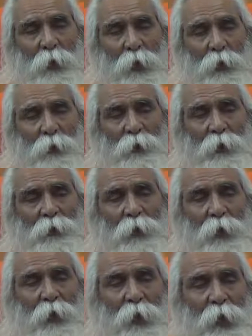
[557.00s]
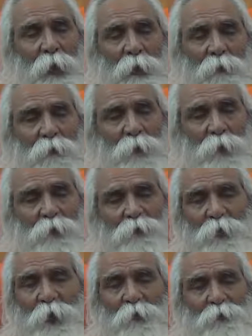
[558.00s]
under the cart
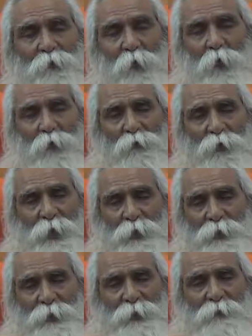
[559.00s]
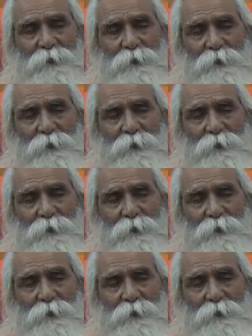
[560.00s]
between 4 wheels.